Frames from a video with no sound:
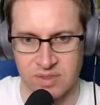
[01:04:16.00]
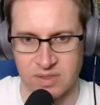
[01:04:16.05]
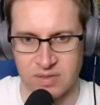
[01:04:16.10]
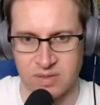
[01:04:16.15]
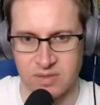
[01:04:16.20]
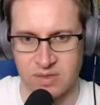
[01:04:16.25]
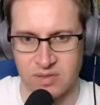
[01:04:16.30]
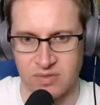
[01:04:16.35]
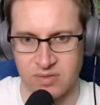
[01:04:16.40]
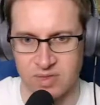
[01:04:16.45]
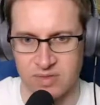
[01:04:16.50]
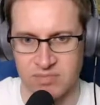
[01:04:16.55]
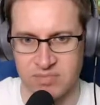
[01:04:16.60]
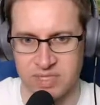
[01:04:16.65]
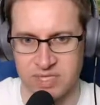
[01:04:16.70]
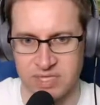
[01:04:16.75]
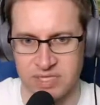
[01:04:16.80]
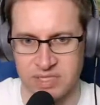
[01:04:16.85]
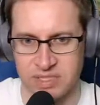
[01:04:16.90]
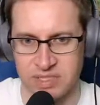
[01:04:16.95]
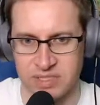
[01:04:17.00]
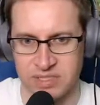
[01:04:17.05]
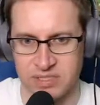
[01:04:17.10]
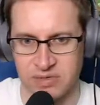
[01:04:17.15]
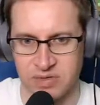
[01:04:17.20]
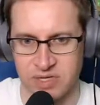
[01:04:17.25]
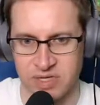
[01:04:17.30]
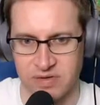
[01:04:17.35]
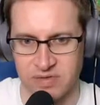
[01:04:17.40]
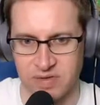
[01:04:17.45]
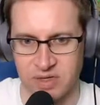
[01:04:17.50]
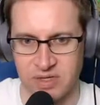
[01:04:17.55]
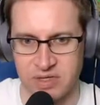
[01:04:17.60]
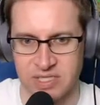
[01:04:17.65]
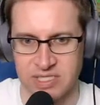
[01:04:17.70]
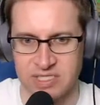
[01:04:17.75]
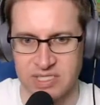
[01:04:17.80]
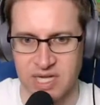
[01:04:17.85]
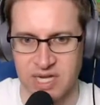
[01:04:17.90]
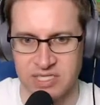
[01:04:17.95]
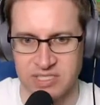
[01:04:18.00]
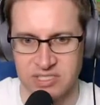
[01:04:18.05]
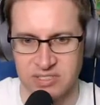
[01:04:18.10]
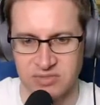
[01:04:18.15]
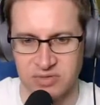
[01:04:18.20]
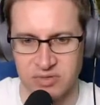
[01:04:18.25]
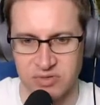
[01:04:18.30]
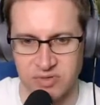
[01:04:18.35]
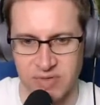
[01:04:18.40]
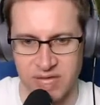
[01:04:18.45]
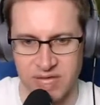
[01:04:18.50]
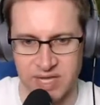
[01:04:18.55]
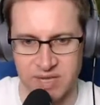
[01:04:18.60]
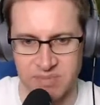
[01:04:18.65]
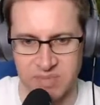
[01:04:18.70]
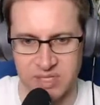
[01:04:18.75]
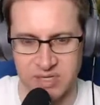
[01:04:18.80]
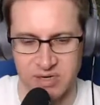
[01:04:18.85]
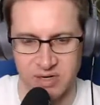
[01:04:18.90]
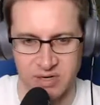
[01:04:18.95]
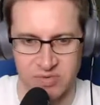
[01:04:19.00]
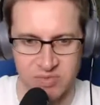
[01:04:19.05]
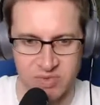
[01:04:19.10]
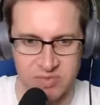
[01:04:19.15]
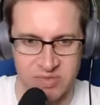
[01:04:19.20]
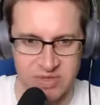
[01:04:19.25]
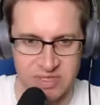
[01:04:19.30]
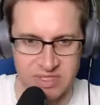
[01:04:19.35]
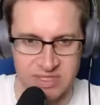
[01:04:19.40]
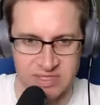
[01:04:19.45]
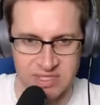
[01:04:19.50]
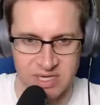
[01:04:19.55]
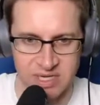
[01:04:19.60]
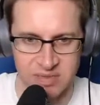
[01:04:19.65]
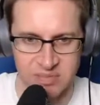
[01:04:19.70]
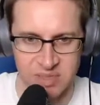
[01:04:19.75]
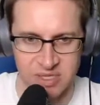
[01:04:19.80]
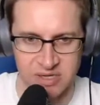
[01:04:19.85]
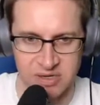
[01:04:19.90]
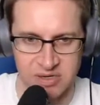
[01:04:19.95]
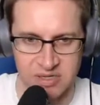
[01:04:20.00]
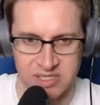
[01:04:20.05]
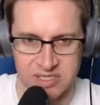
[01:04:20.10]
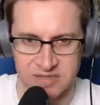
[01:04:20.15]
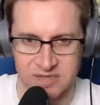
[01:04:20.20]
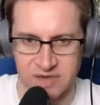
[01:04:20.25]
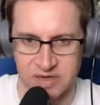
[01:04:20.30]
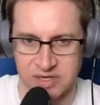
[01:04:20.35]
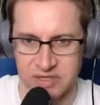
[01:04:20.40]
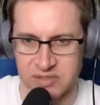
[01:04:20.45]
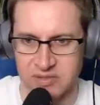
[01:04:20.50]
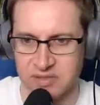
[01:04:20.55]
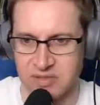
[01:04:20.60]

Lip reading: No complaining. Don't want to hear it. This guy's doing okay up here. We put this guy up here. He's fine.